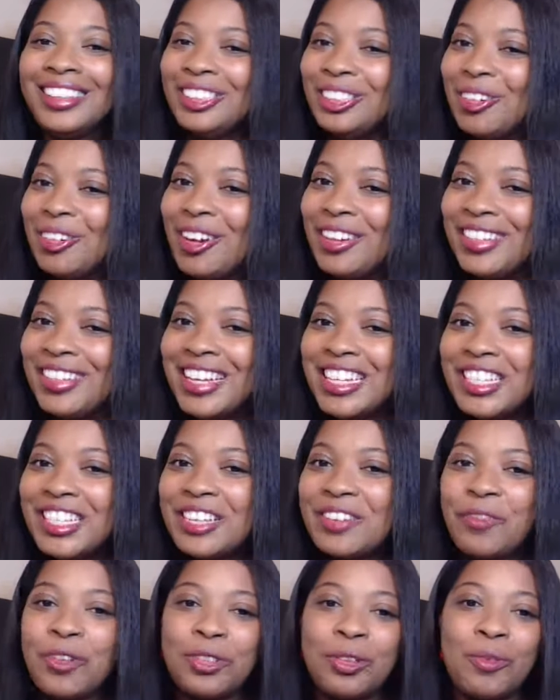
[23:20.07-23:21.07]
Join us
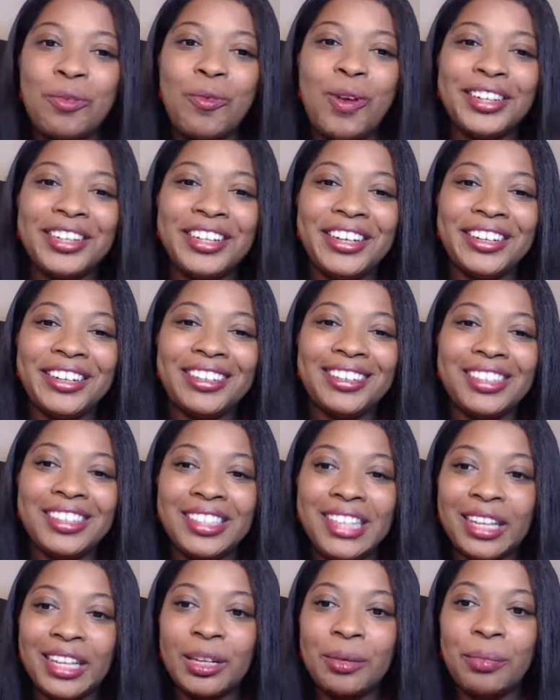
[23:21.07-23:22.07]
for the 1-year
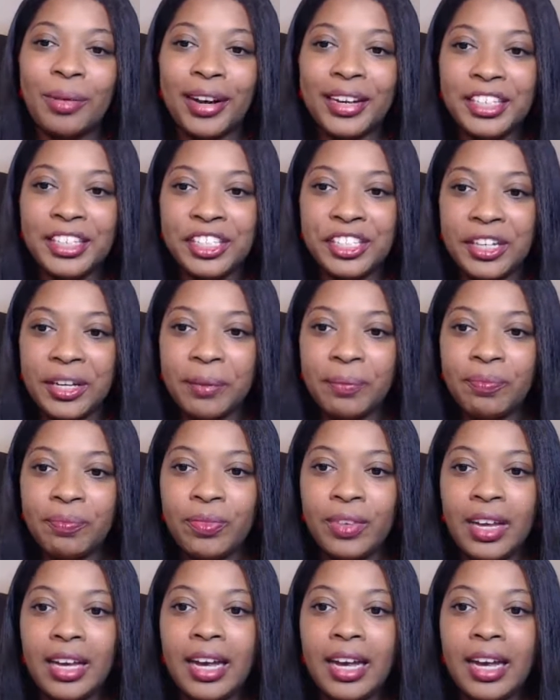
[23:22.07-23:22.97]
celebration.